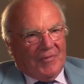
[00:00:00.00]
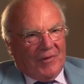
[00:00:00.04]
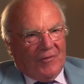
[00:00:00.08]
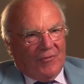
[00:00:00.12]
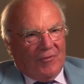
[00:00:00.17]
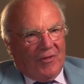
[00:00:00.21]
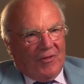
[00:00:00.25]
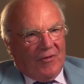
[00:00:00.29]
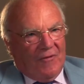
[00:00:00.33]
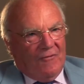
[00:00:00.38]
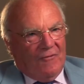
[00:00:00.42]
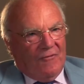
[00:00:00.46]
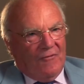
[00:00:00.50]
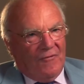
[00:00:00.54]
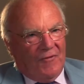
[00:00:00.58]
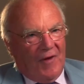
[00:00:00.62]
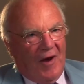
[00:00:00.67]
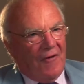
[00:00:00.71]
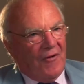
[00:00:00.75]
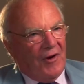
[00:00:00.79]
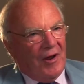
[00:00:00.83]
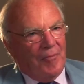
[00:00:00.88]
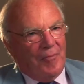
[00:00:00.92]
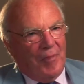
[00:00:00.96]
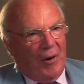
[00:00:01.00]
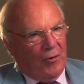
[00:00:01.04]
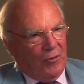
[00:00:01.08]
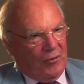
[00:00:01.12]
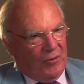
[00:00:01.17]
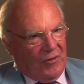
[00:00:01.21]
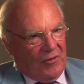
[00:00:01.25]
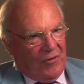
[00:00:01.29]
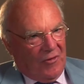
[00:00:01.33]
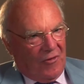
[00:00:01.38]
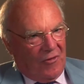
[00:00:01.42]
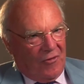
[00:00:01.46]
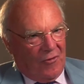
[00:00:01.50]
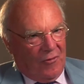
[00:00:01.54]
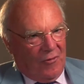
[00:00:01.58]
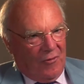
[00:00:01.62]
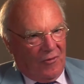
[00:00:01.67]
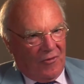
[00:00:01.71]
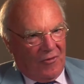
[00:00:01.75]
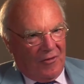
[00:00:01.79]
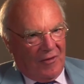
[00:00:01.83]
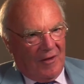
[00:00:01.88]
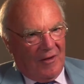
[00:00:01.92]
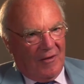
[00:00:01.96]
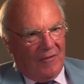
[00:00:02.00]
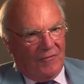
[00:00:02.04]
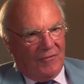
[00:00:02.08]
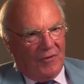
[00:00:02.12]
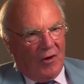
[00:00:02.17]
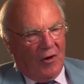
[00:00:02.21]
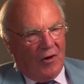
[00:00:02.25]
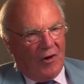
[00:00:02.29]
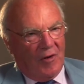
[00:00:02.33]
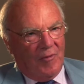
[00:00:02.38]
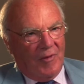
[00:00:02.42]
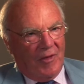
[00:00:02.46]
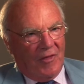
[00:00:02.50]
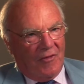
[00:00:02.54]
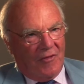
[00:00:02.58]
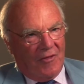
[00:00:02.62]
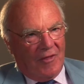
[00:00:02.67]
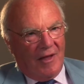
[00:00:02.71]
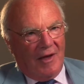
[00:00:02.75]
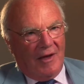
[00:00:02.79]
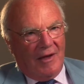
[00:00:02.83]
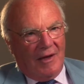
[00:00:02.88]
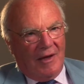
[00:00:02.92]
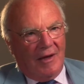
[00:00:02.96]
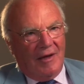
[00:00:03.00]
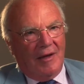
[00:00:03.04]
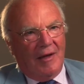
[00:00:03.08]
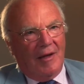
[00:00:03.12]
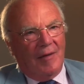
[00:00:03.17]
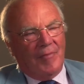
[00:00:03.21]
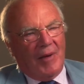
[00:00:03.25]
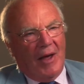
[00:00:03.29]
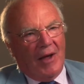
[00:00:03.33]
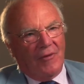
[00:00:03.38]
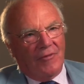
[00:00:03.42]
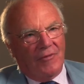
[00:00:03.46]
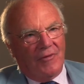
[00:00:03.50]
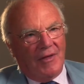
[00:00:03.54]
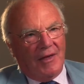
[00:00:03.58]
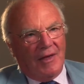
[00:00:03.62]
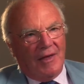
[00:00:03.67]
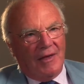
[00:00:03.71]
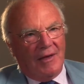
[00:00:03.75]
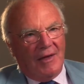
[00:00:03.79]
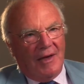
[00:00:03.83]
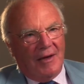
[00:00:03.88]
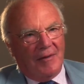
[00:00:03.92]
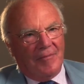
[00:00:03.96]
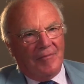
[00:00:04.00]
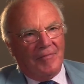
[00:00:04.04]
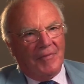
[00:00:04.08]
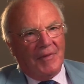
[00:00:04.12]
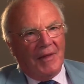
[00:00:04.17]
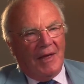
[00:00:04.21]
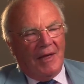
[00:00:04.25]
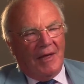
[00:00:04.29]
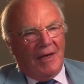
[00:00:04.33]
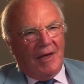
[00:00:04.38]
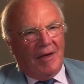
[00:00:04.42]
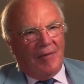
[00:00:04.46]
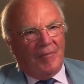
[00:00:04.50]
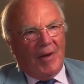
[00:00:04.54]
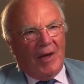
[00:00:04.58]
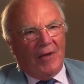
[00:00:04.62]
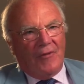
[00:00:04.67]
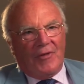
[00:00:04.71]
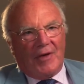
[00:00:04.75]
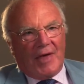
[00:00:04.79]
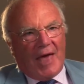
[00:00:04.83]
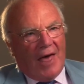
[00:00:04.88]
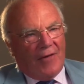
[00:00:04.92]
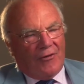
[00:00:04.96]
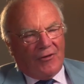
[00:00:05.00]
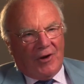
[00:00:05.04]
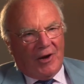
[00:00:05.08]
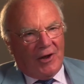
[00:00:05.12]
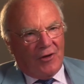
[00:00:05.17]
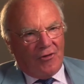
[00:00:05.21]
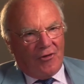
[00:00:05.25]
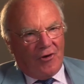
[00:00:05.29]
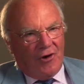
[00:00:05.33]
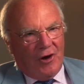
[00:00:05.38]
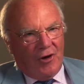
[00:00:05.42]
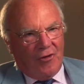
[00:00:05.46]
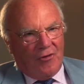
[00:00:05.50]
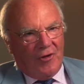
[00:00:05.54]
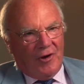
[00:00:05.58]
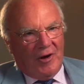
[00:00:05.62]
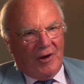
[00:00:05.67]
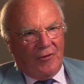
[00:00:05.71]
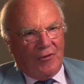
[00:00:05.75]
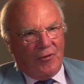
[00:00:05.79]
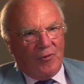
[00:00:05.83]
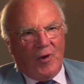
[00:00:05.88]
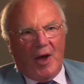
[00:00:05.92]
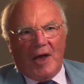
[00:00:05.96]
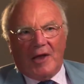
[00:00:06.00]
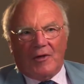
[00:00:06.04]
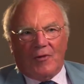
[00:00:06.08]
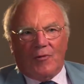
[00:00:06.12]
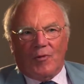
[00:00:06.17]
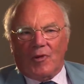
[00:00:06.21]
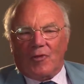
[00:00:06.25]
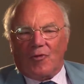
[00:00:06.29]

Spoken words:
was a very potent source of documents about the Catholic Church in Lithuania,